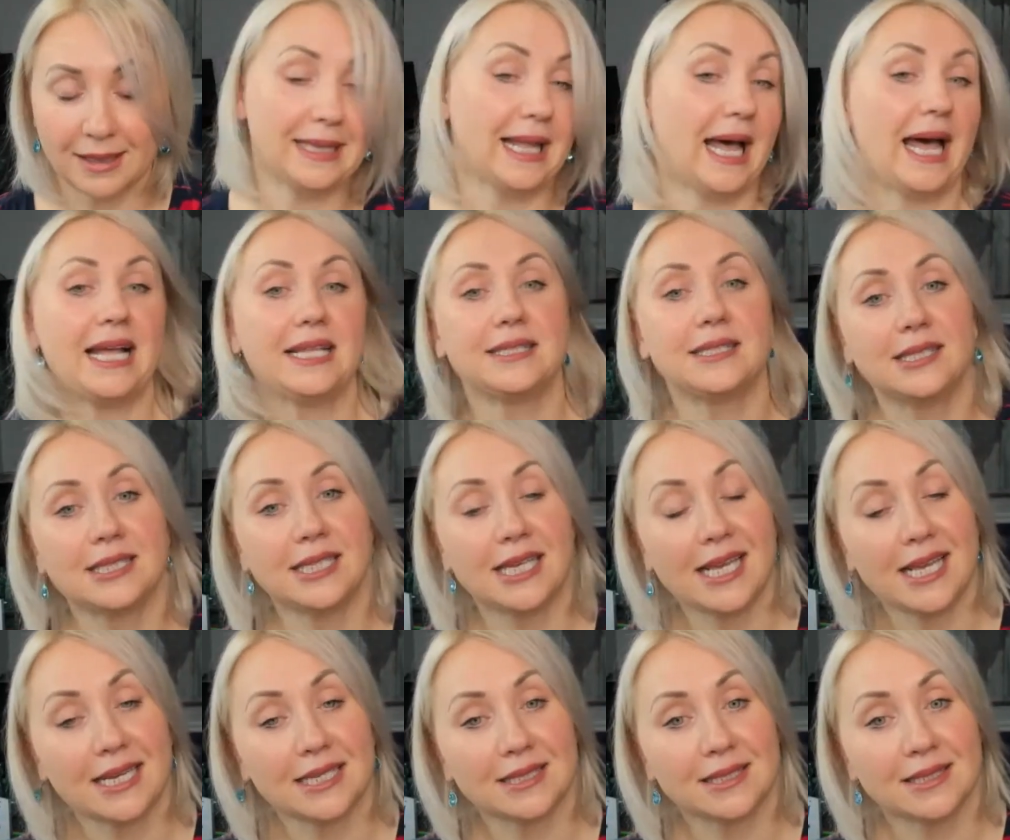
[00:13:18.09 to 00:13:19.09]
Not
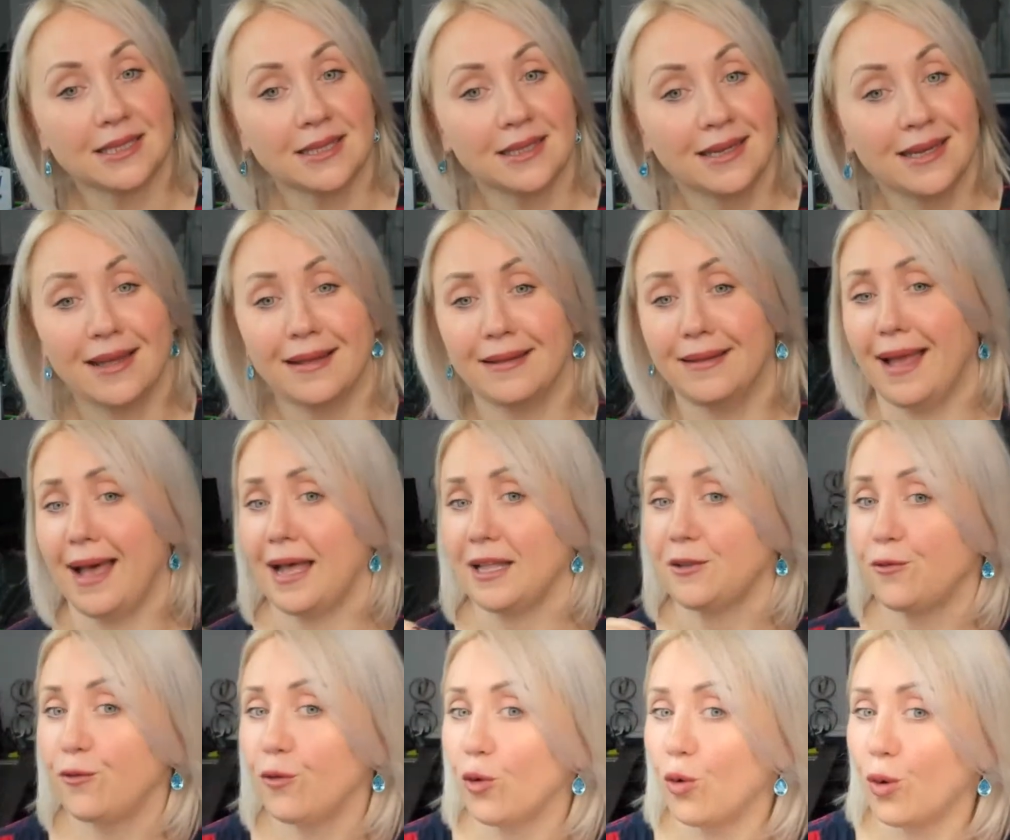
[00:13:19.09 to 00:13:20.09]
6,
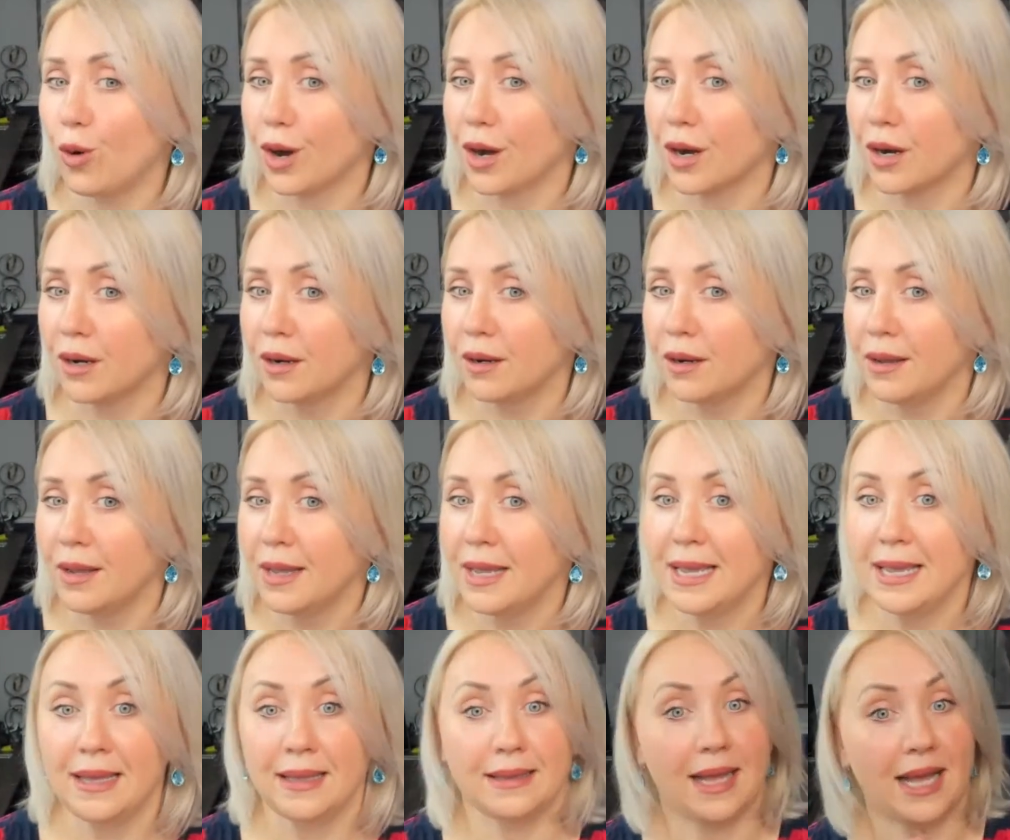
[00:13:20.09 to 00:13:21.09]
not 4,
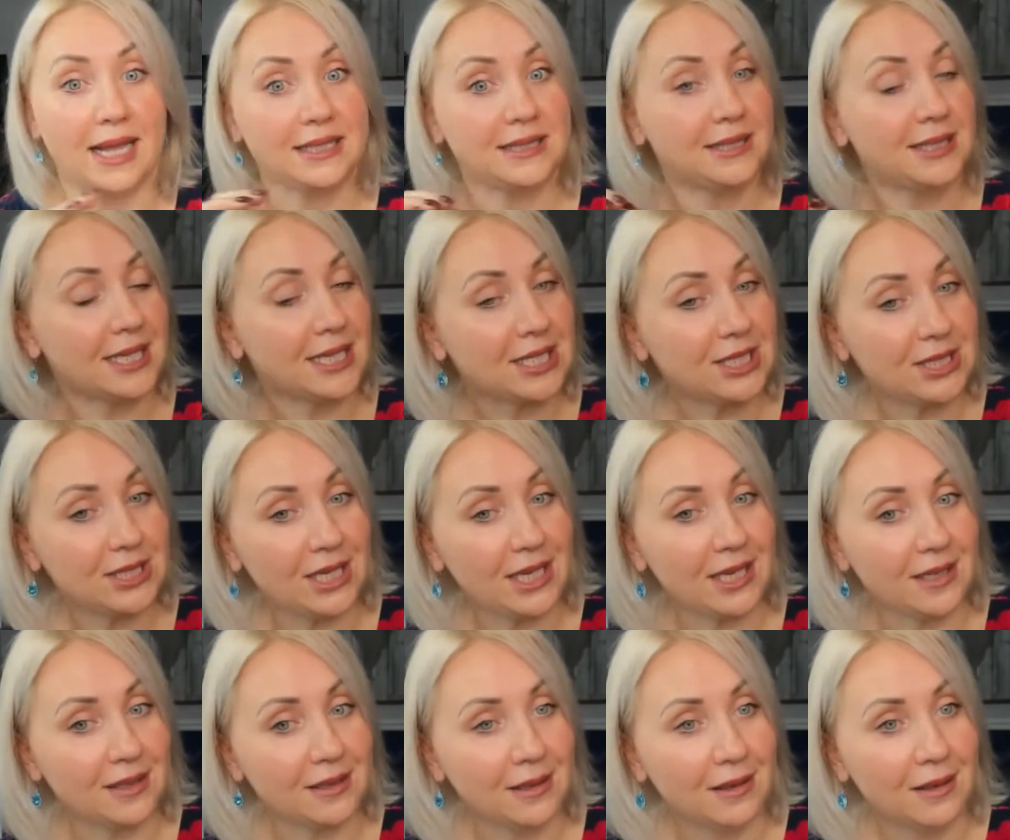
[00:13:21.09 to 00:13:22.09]
not
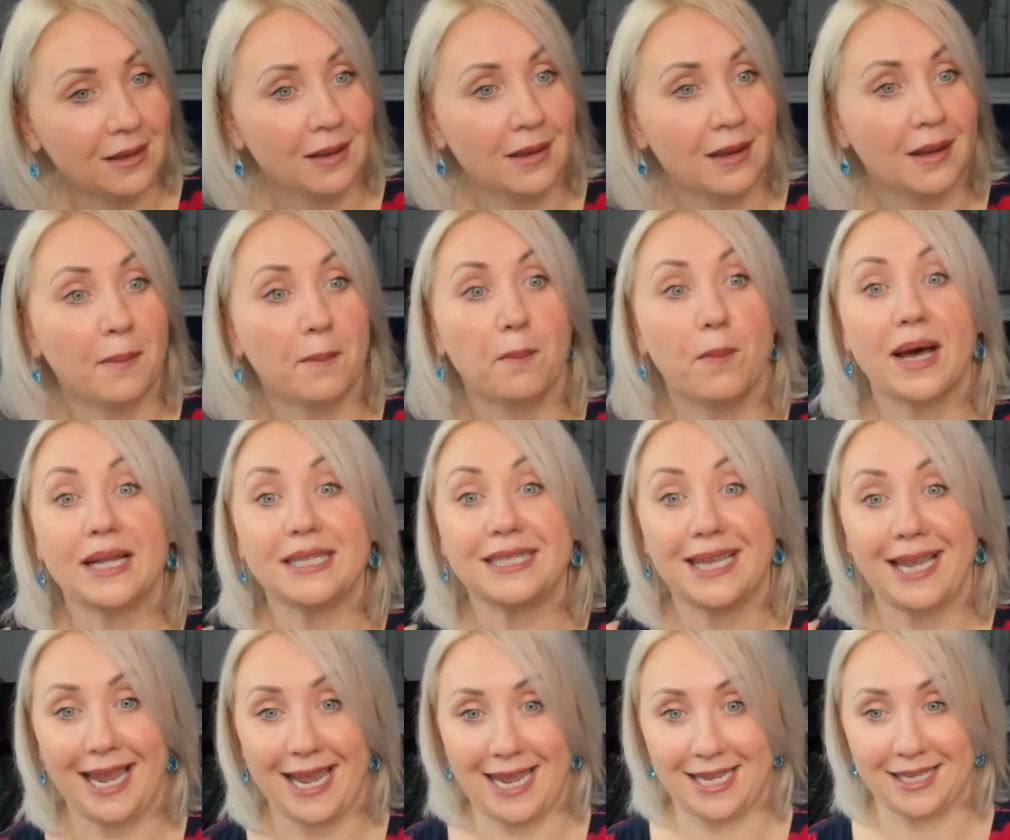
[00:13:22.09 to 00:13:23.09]
16,
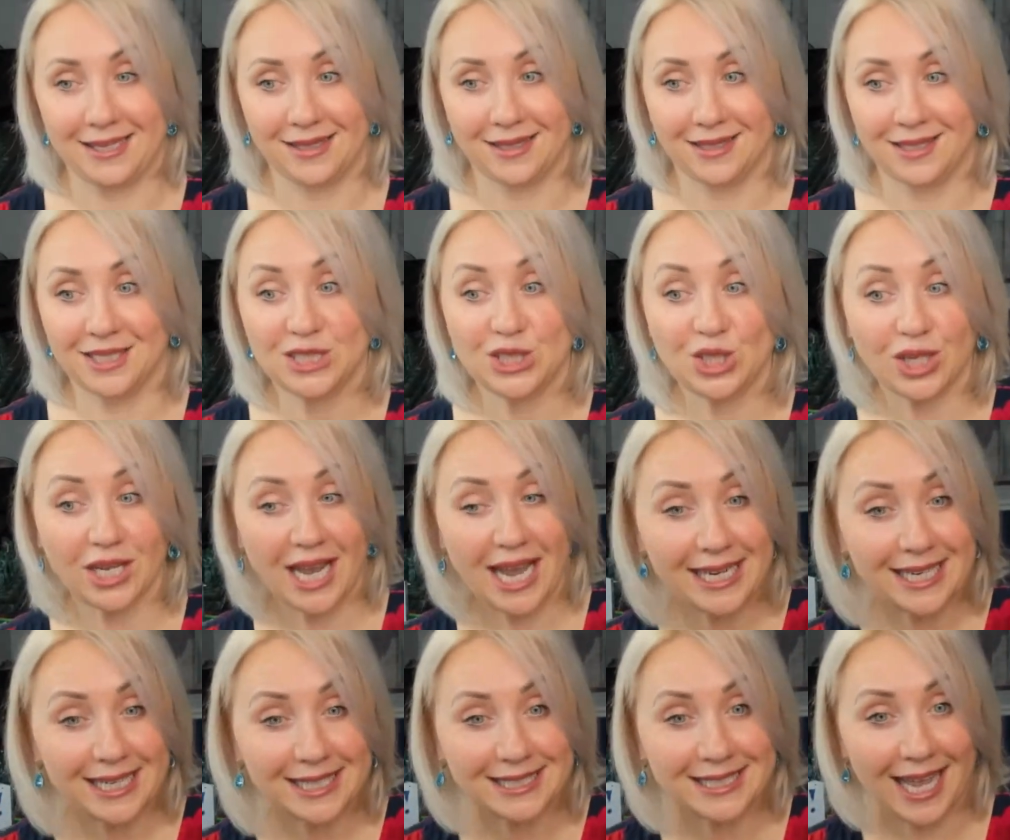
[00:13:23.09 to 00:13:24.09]
but 8. So
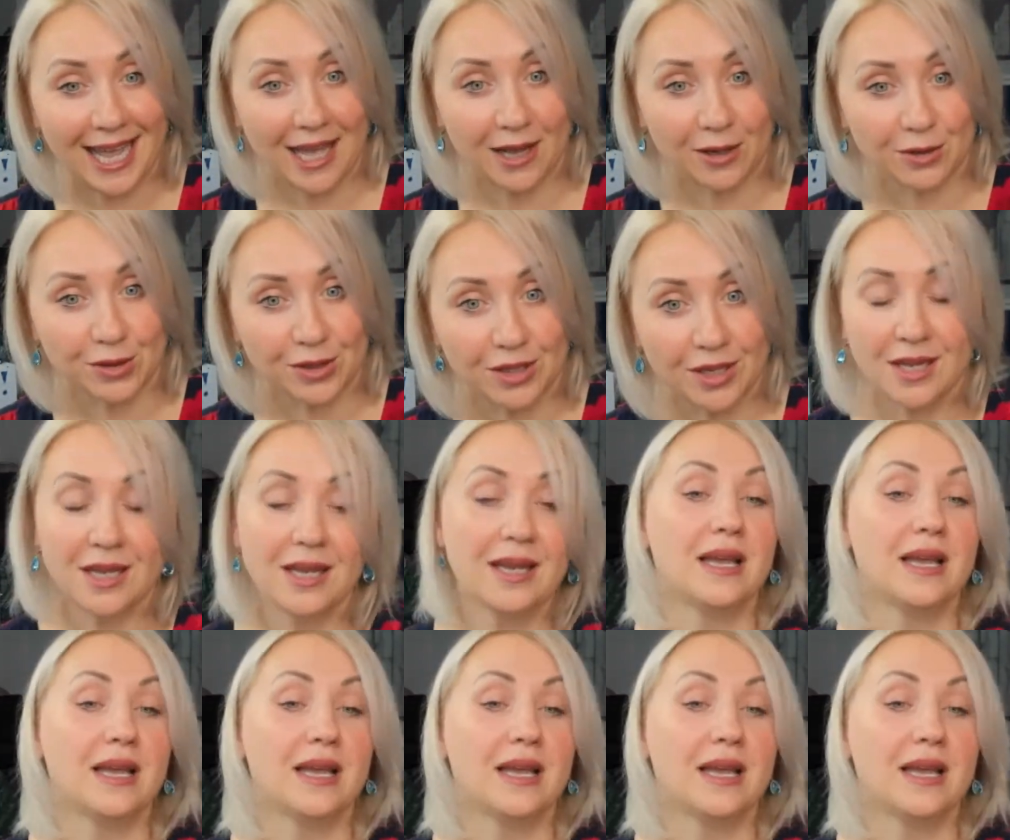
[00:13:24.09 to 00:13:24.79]
write it down.